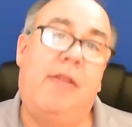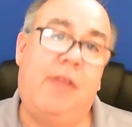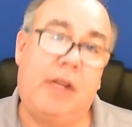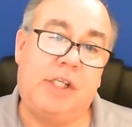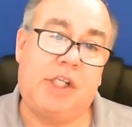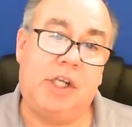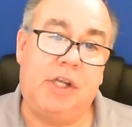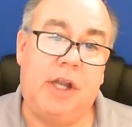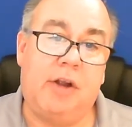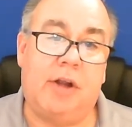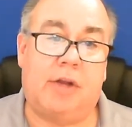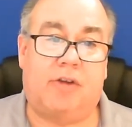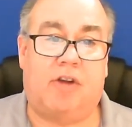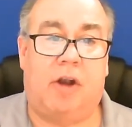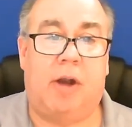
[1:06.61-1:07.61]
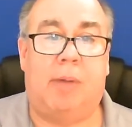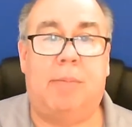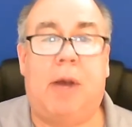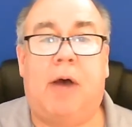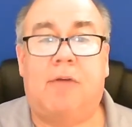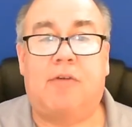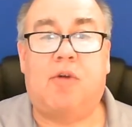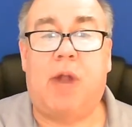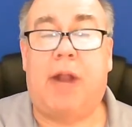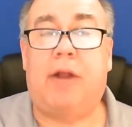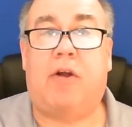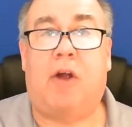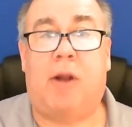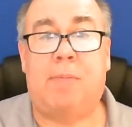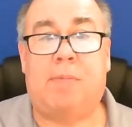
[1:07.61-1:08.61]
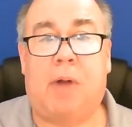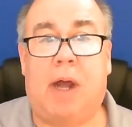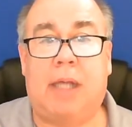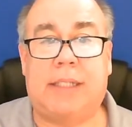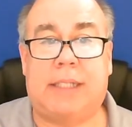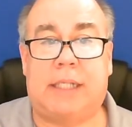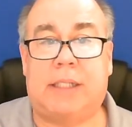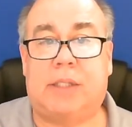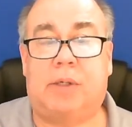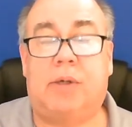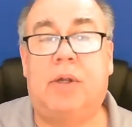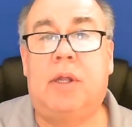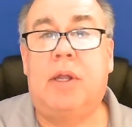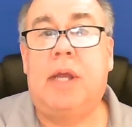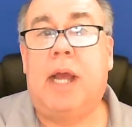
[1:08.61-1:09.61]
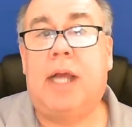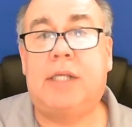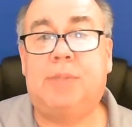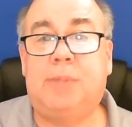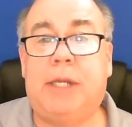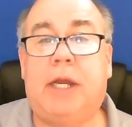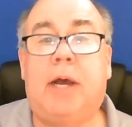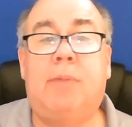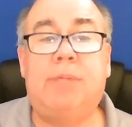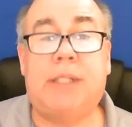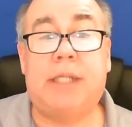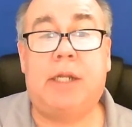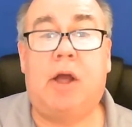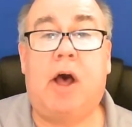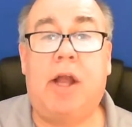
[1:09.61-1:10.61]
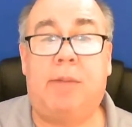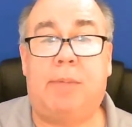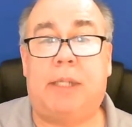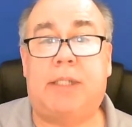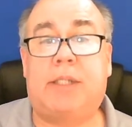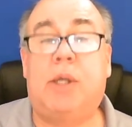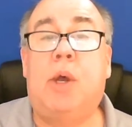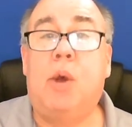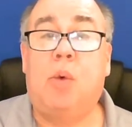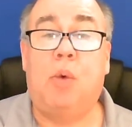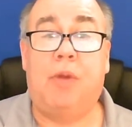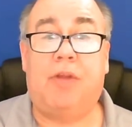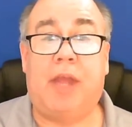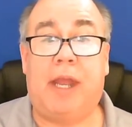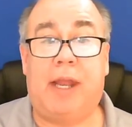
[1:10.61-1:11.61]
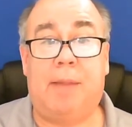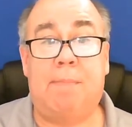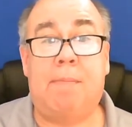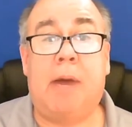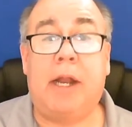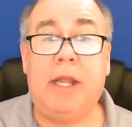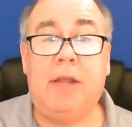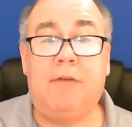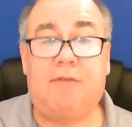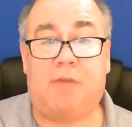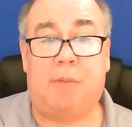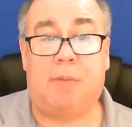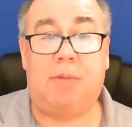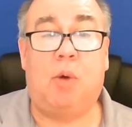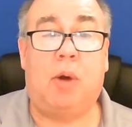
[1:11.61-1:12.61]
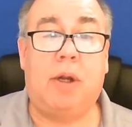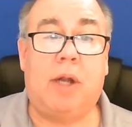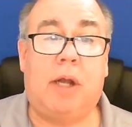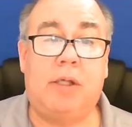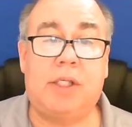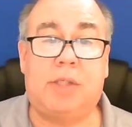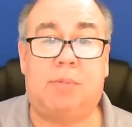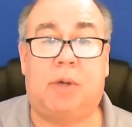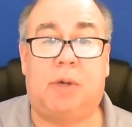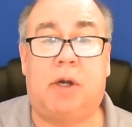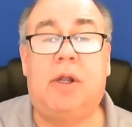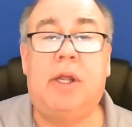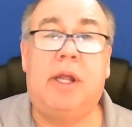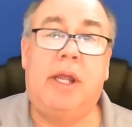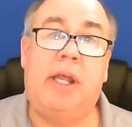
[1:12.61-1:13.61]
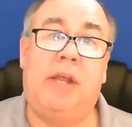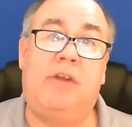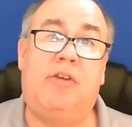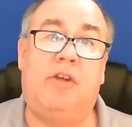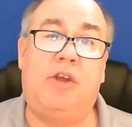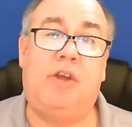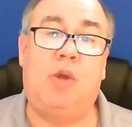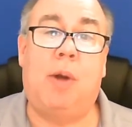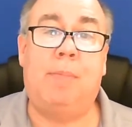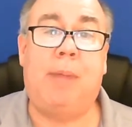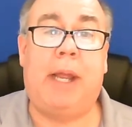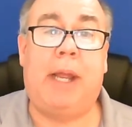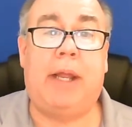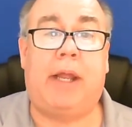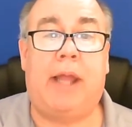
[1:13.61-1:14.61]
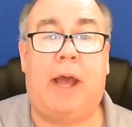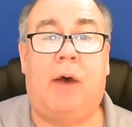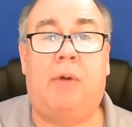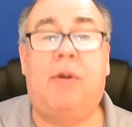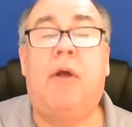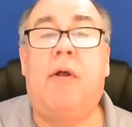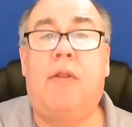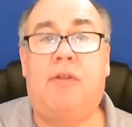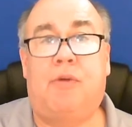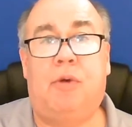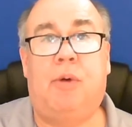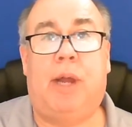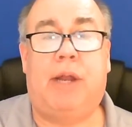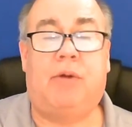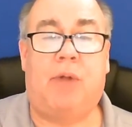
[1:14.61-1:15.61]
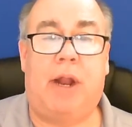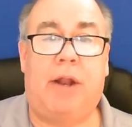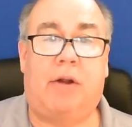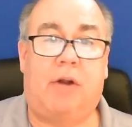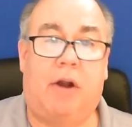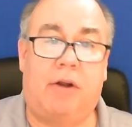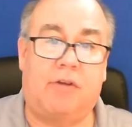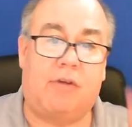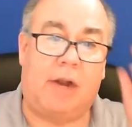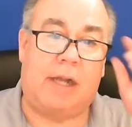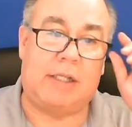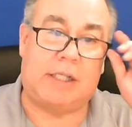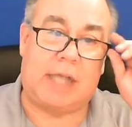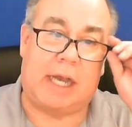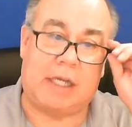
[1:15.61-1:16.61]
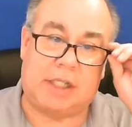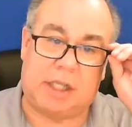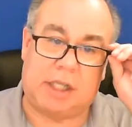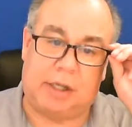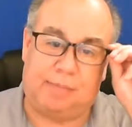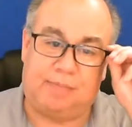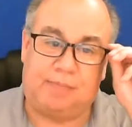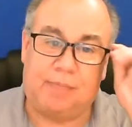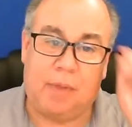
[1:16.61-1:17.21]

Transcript: The generic term of credit card processor has become synonymous with getting money from your customer into your bank account through a credit card transaction.